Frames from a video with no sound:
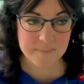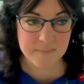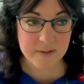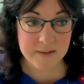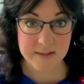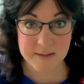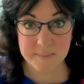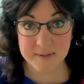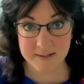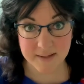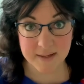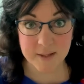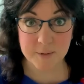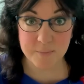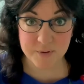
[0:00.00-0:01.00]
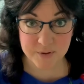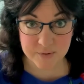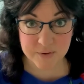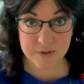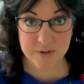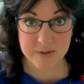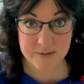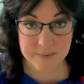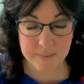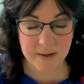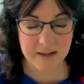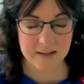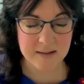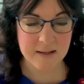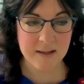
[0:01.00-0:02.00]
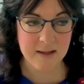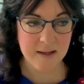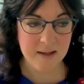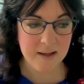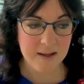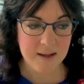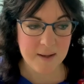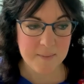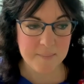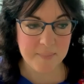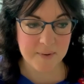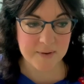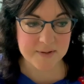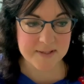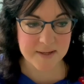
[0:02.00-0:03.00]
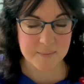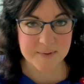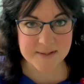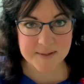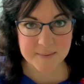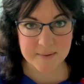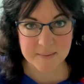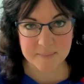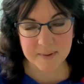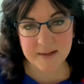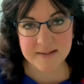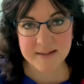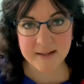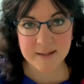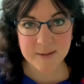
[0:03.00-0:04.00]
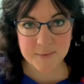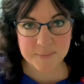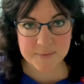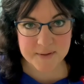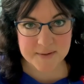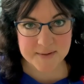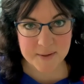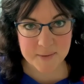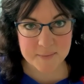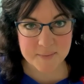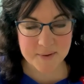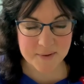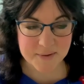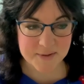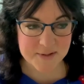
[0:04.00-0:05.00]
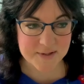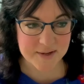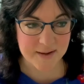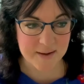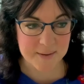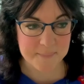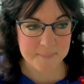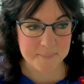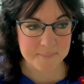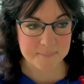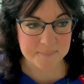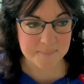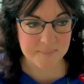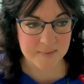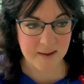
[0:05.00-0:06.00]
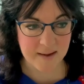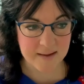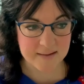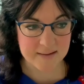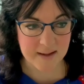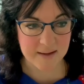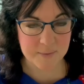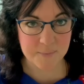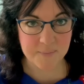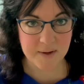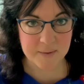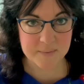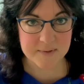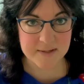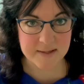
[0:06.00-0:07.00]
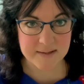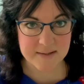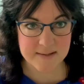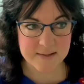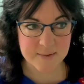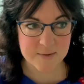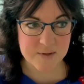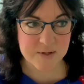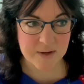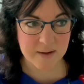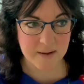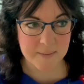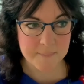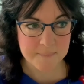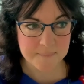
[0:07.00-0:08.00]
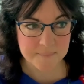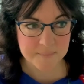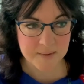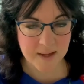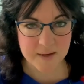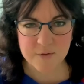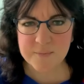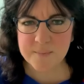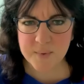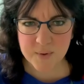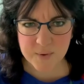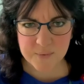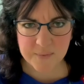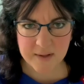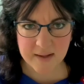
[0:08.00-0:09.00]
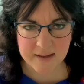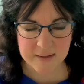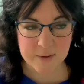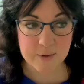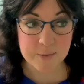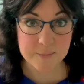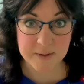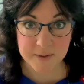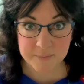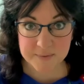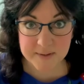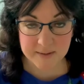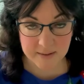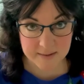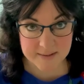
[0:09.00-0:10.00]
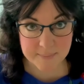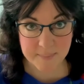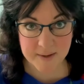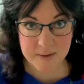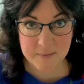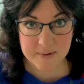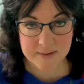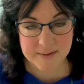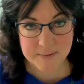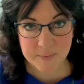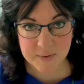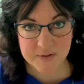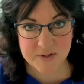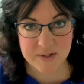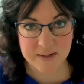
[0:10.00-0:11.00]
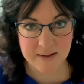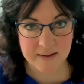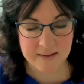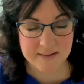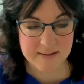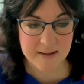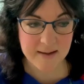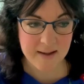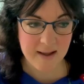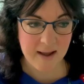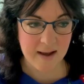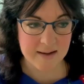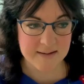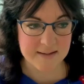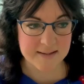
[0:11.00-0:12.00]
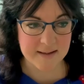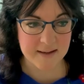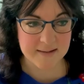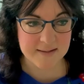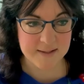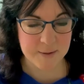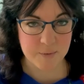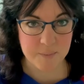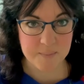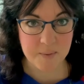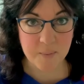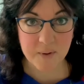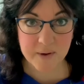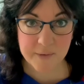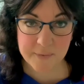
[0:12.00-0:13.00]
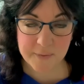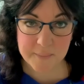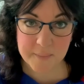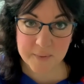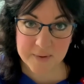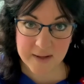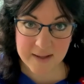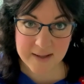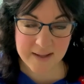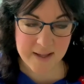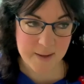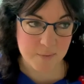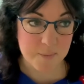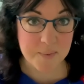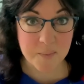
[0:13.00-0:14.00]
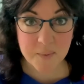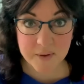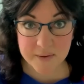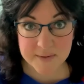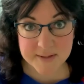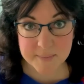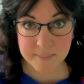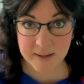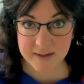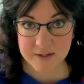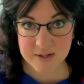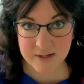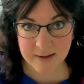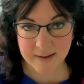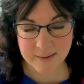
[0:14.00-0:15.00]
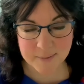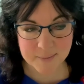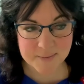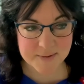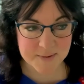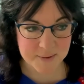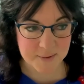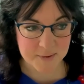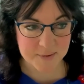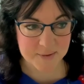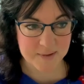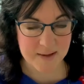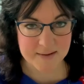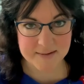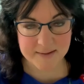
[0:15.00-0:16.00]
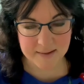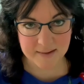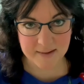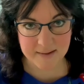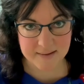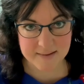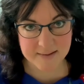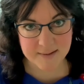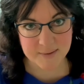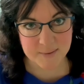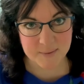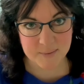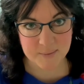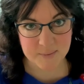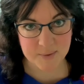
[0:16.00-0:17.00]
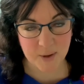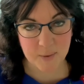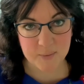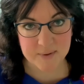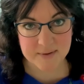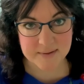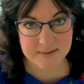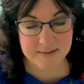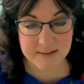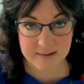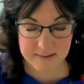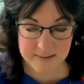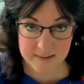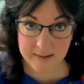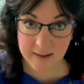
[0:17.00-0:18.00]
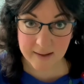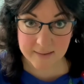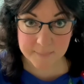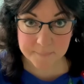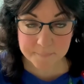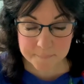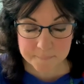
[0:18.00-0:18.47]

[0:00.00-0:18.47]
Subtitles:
this particular production as well, but it was because I loved it so much and found it such a kind of moving and uplifting experience watching it. I decided it would be worth the money, it would be worth splashing out on a ticket to go and see it again.